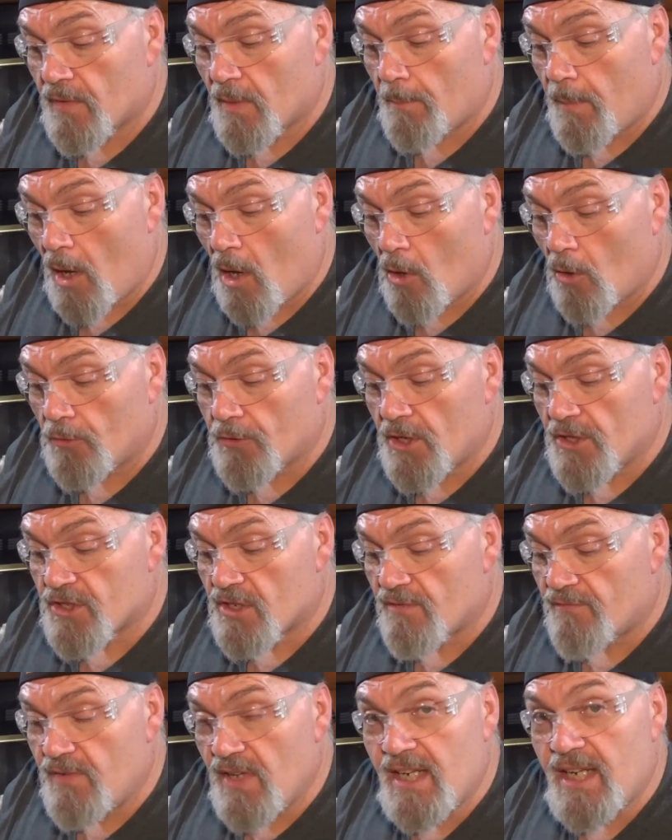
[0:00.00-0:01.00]
The ball
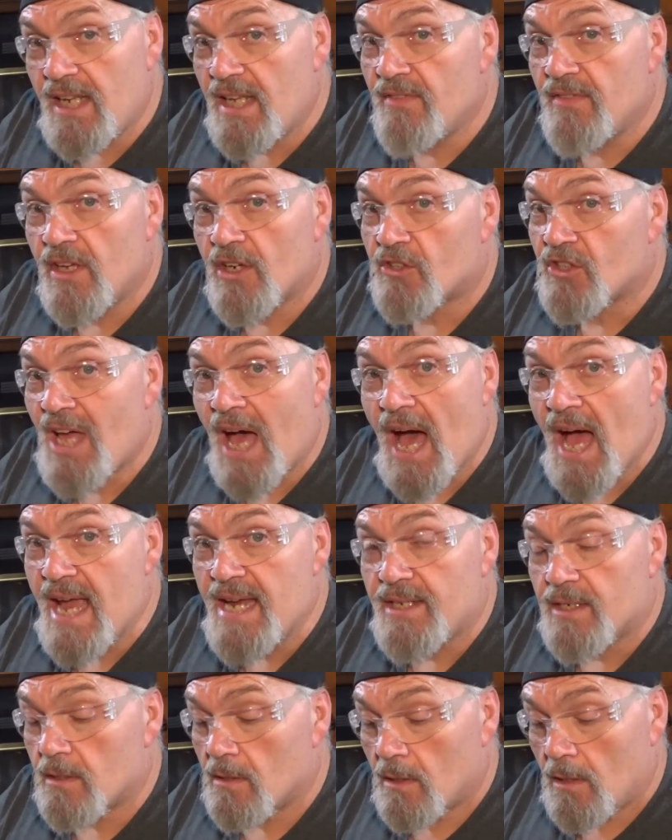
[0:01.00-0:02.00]
doesn't fit in there
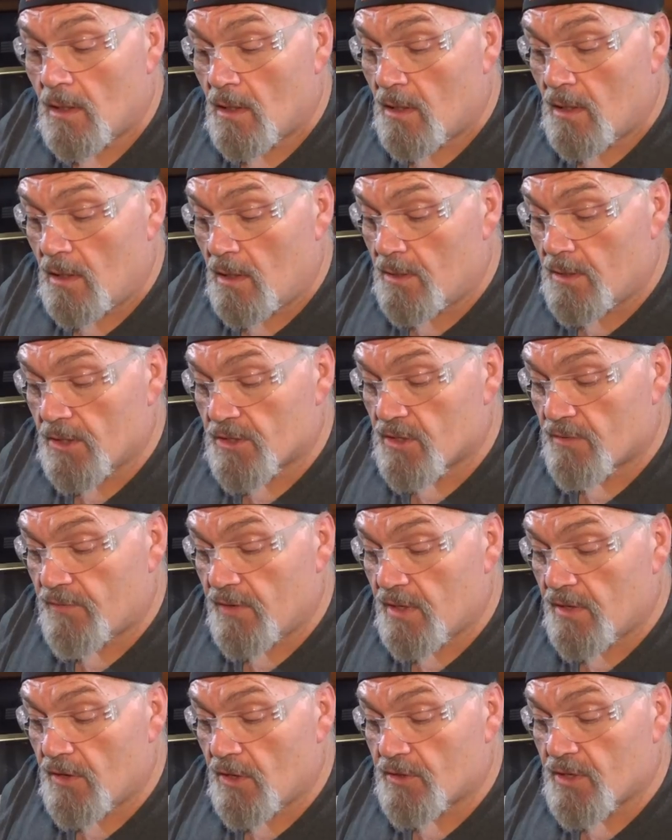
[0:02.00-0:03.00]
tight. It doesn't
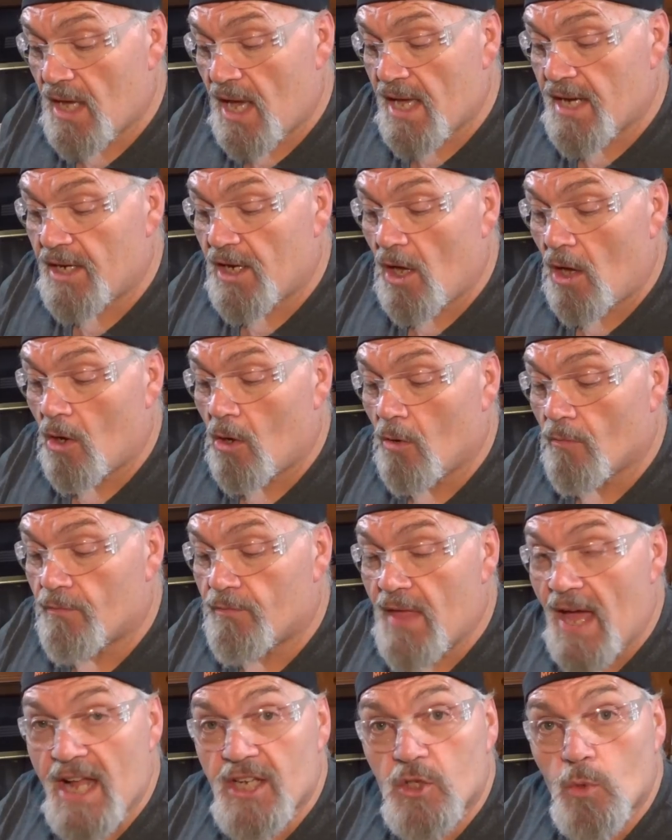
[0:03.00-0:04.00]
fit in there tight at all.
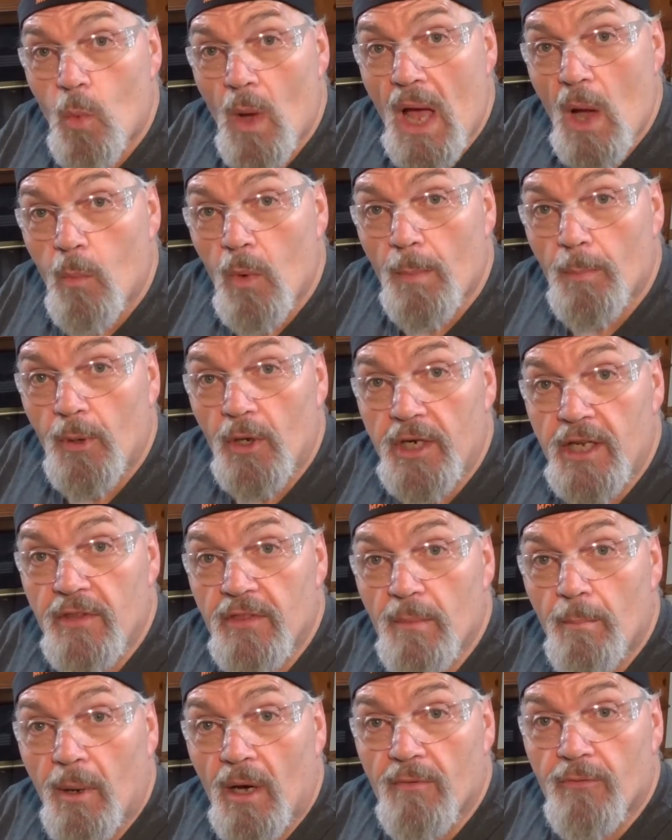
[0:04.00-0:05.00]
That's why we're putting
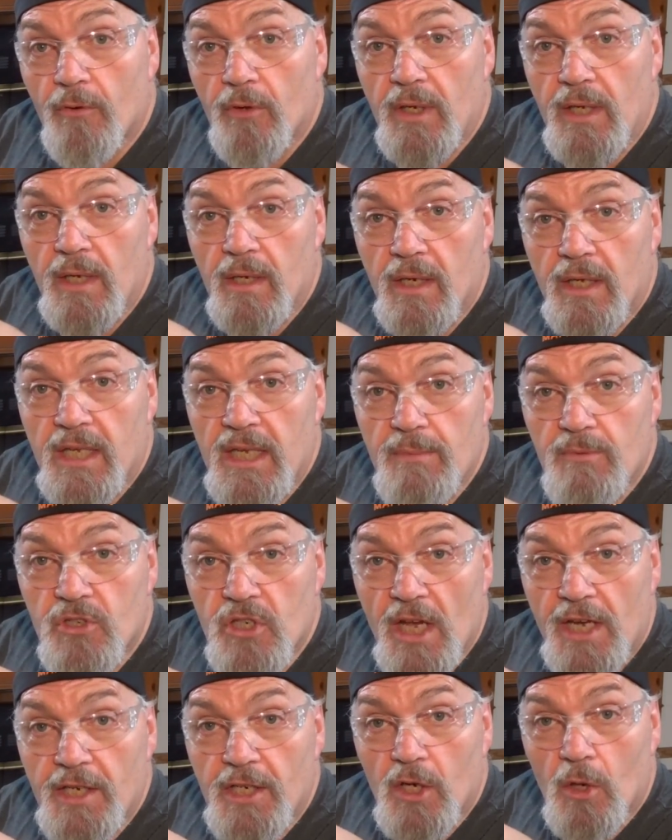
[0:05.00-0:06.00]
the buffer in. Keep
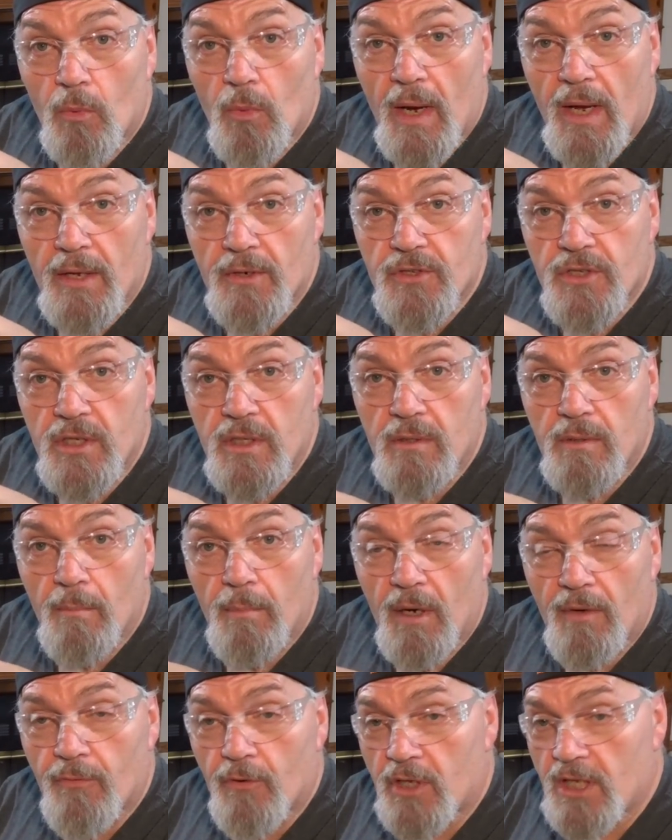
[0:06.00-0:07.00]
shaking it around. See, the
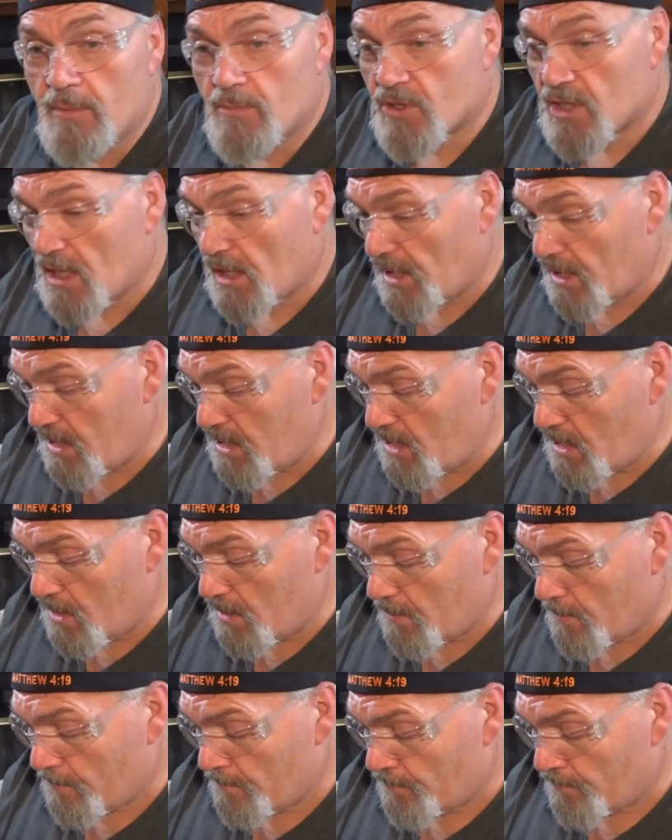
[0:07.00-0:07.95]
buffer keeps selling in.